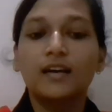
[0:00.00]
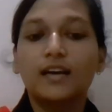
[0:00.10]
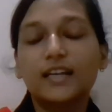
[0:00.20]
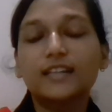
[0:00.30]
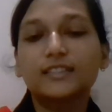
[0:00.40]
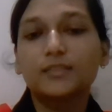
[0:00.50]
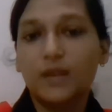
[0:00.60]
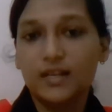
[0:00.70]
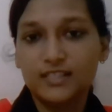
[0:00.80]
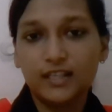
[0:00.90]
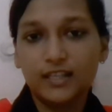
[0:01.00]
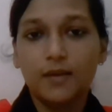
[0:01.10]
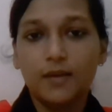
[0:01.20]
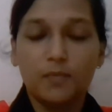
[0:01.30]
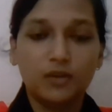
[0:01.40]
Let's imagine
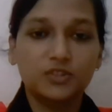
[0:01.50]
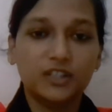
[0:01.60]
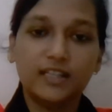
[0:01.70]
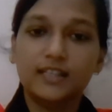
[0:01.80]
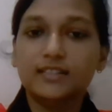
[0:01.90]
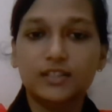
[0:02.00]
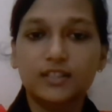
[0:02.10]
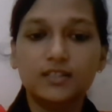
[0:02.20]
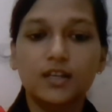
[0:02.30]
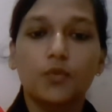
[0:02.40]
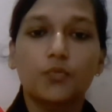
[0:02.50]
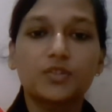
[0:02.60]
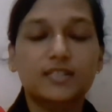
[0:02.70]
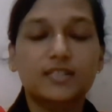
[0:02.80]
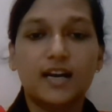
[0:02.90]
mountainous Greece with
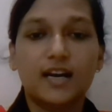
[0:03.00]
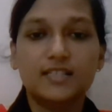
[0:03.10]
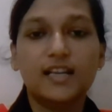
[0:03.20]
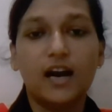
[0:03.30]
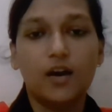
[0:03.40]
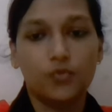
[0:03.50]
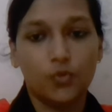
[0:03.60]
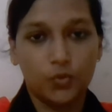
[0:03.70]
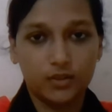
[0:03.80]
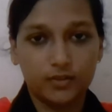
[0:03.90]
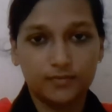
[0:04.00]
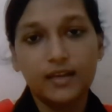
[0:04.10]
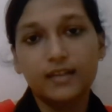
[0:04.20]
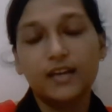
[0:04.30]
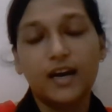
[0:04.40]
scarcely a road.
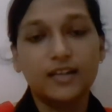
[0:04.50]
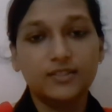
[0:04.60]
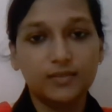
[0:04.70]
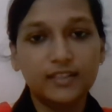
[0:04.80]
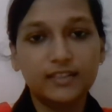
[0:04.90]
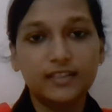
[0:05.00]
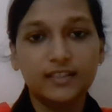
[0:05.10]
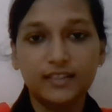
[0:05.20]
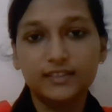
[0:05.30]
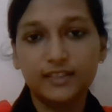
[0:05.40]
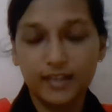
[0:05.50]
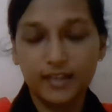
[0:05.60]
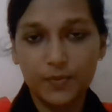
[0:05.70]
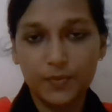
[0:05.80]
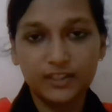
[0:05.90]
It isolated its
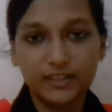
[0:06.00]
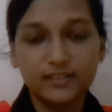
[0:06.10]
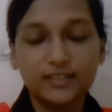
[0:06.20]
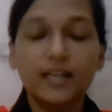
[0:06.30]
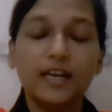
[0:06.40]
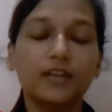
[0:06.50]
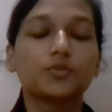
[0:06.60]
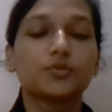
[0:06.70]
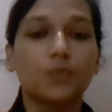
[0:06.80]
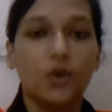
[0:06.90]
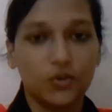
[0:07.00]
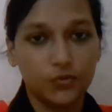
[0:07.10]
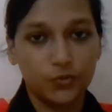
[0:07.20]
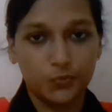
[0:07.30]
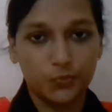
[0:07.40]
inhabitants into small
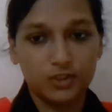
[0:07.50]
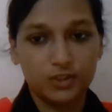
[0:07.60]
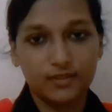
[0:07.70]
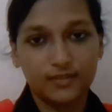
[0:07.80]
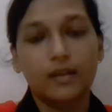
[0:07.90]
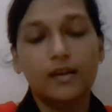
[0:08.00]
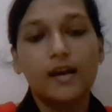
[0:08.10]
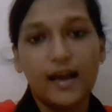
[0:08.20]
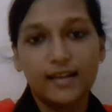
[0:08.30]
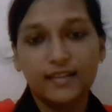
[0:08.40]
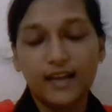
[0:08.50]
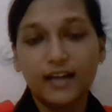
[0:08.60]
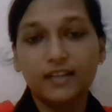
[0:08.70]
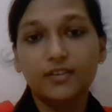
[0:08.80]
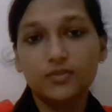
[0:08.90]
groups. And
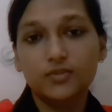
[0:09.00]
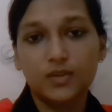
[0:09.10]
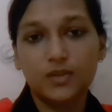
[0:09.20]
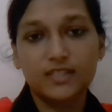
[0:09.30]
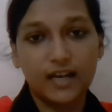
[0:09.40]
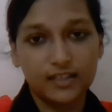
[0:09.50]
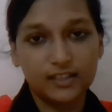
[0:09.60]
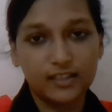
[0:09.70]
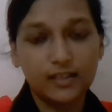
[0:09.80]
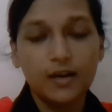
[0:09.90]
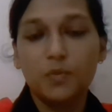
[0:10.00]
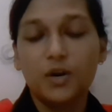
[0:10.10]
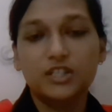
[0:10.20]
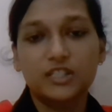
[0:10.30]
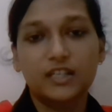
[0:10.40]
that Greece was under
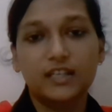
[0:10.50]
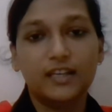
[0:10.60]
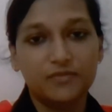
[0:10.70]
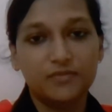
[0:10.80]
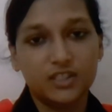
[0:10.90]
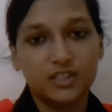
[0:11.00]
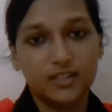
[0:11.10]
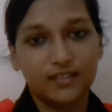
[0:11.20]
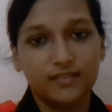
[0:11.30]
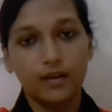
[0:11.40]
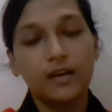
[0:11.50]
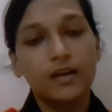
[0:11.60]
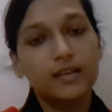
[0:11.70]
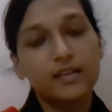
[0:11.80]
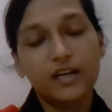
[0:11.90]
Persian invasion.
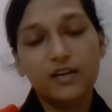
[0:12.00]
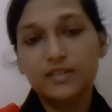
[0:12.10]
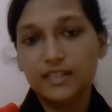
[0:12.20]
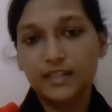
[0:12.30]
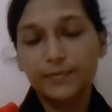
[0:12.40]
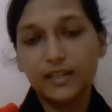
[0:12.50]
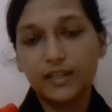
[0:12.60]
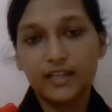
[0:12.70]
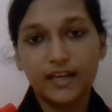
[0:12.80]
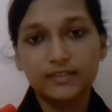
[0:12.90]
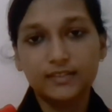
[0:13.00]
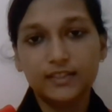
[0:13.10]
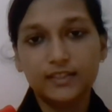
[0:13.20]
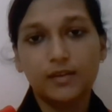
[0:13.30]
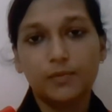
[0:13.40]
There was a rebel against
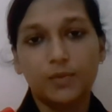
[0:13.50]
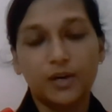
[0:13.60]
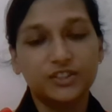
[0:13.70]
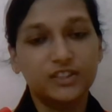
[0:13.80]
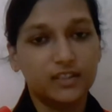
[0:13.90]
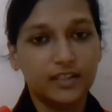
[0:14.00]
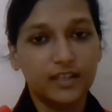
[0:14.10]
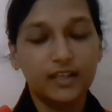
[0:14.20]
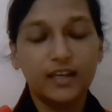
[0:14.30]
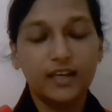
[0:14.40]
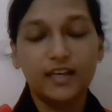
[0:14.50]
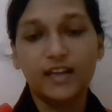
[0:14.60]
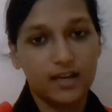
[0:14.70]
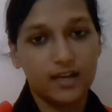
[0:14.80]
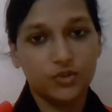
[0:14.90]
Persian king in
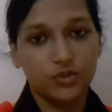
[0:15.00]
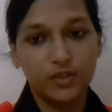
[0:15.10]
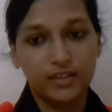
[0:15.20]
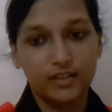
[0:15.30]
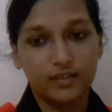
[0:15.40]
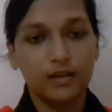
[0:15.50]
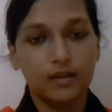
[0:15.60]
Anatolia.